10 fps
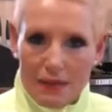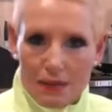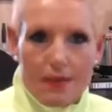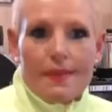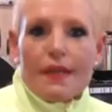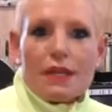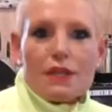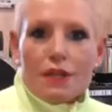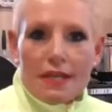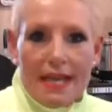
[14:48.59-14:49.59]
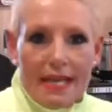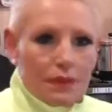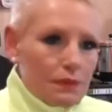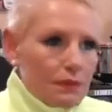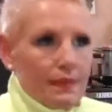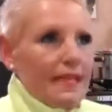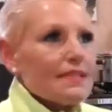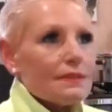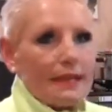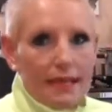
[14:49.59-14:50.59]
or you shouldn't eat, or
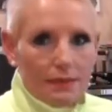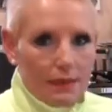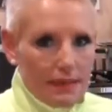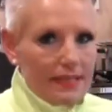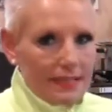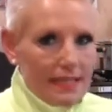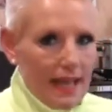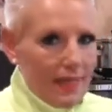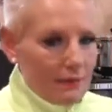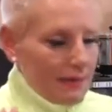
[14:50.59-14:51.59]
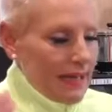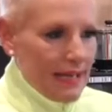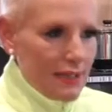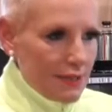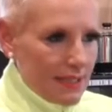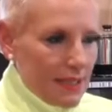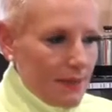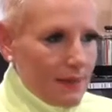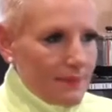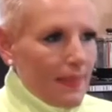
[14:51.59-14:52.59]
here's a really good one, this is another really interesting
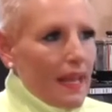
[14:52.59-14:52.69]
one.